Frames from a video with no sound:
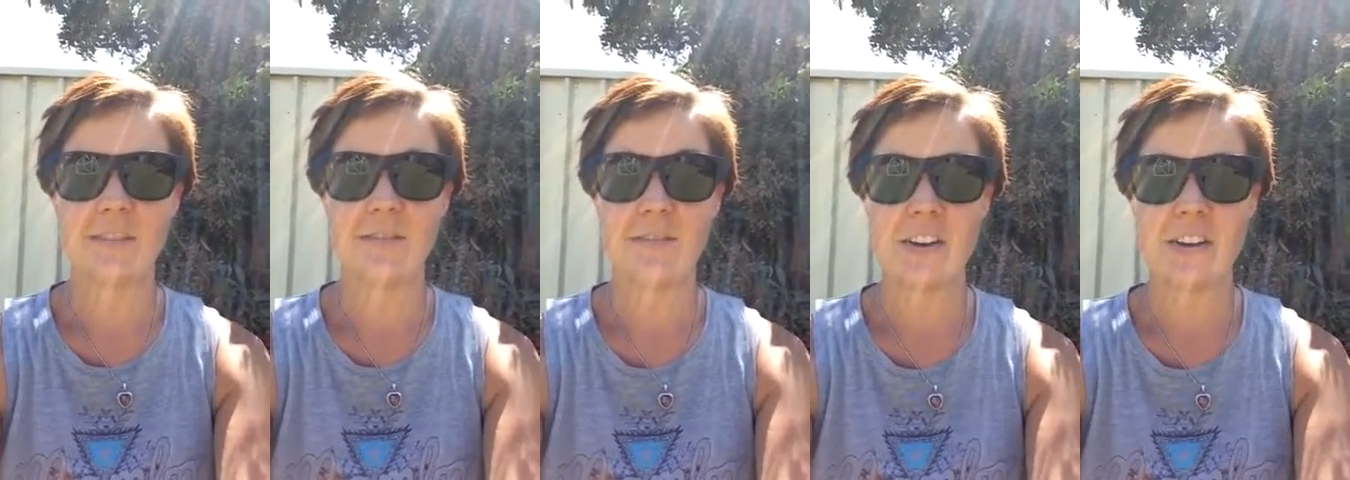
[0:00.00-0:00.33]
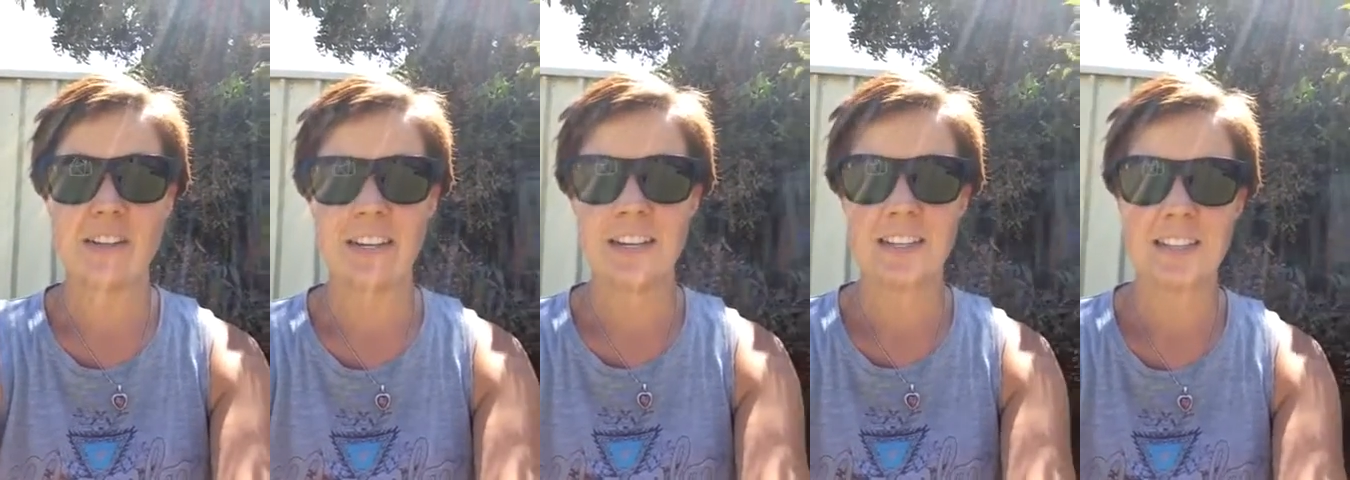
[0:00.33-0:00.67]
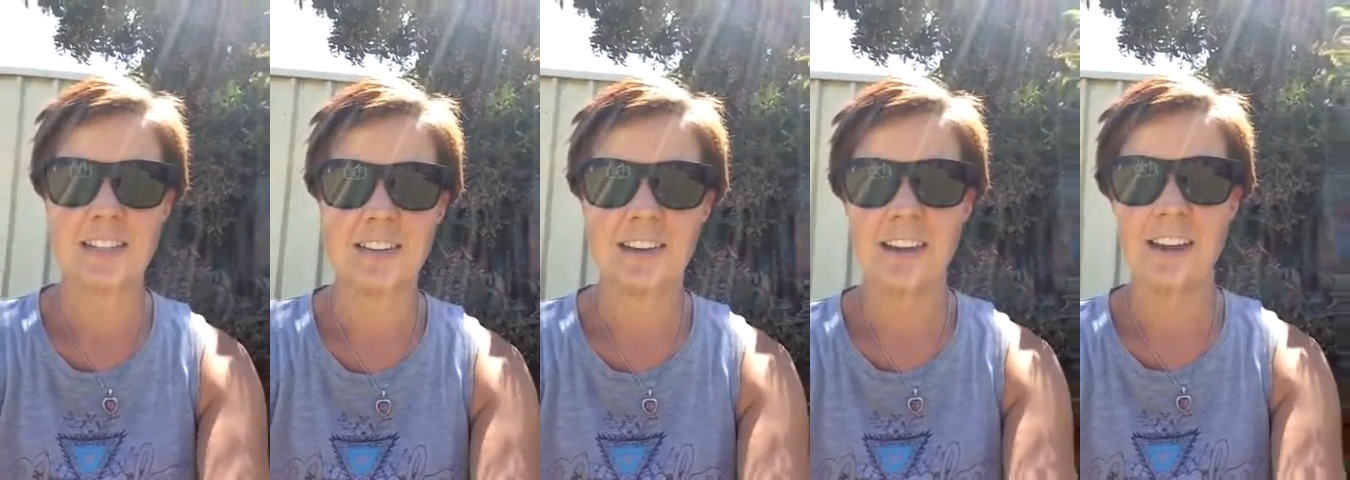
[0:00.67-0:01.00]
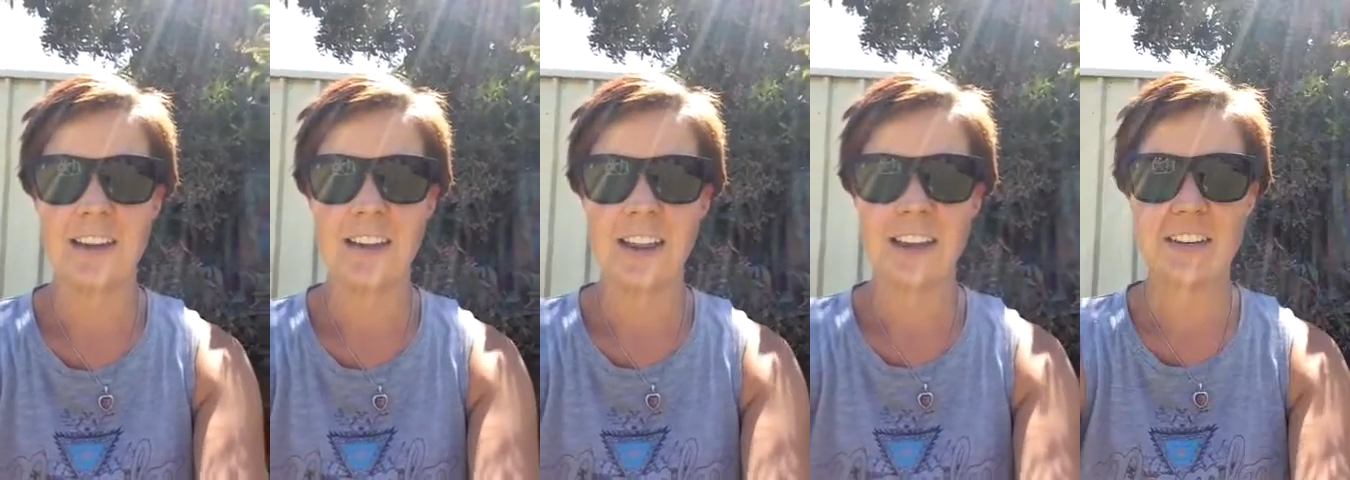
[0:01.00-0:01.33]
friend last
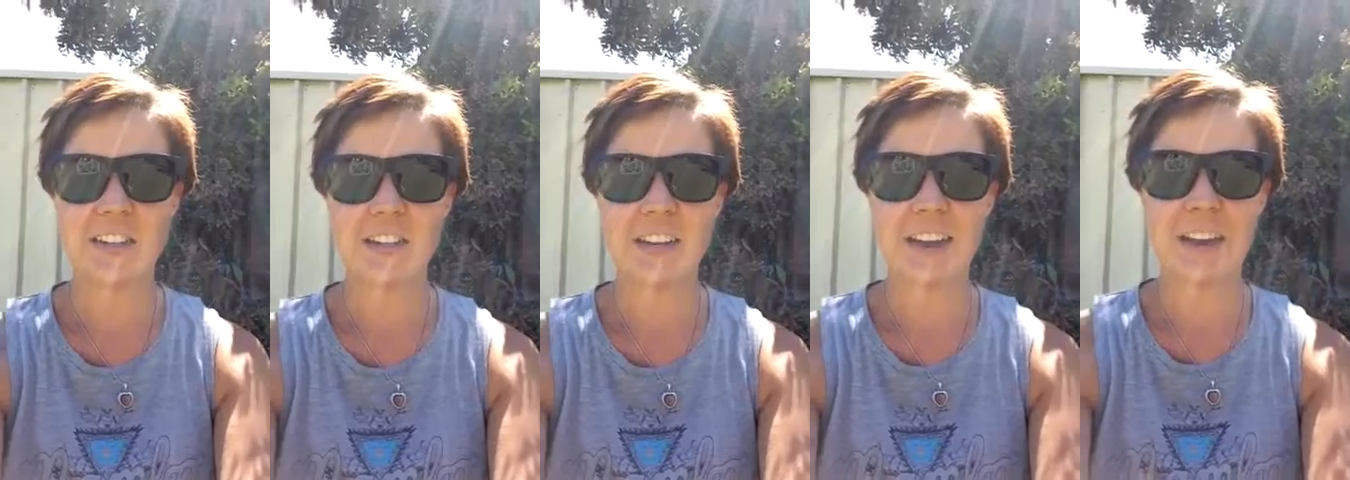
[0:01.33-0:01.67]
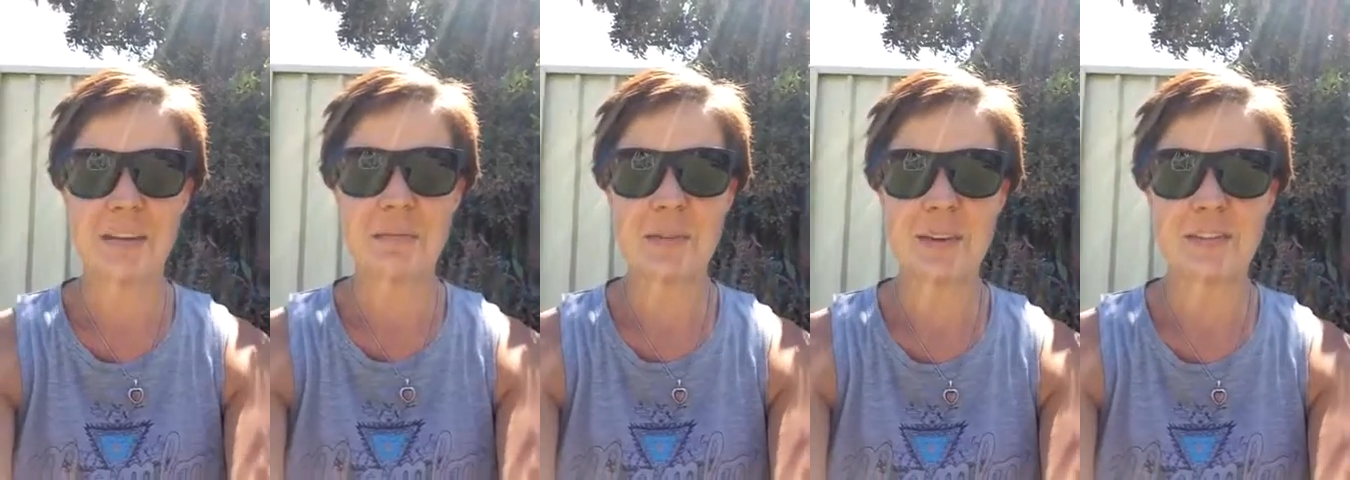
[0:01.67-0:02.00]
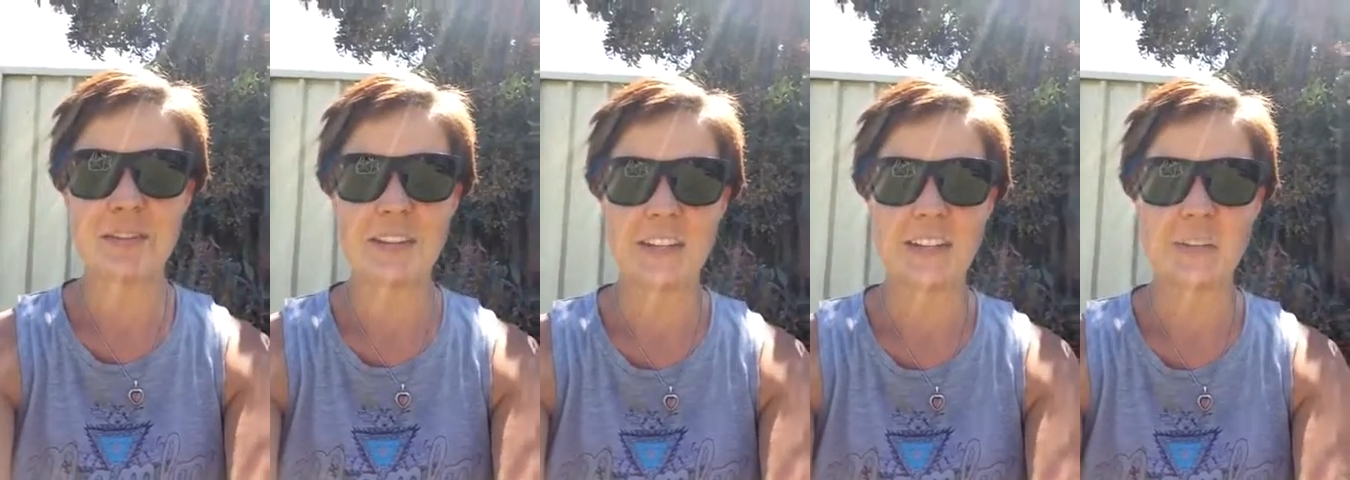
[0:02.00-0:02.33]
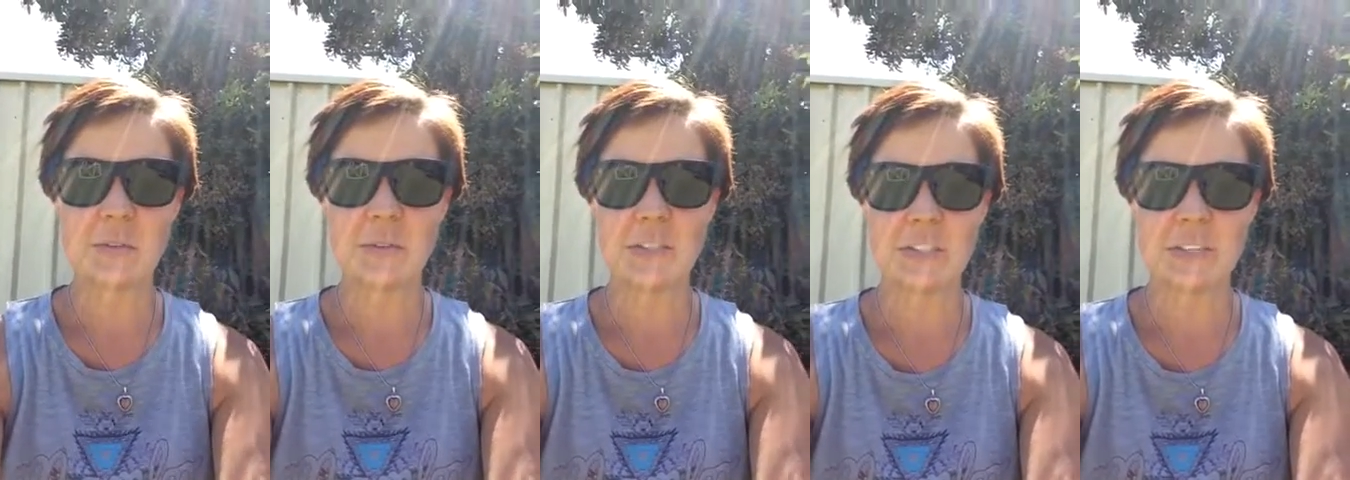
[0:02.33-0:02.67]
night, and she gave me a really
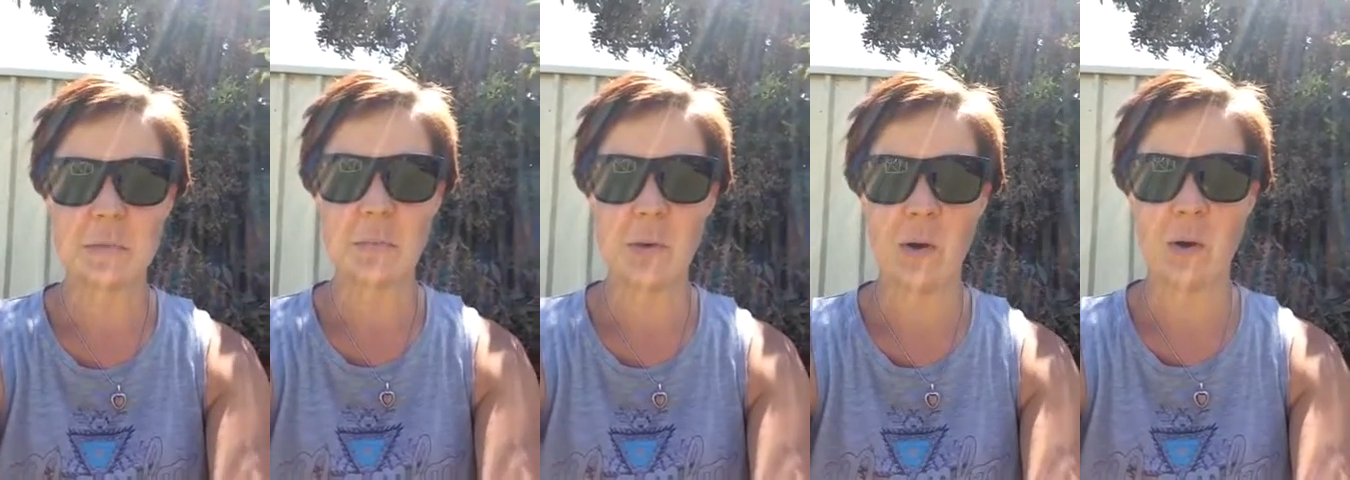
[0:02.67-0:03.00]
good tip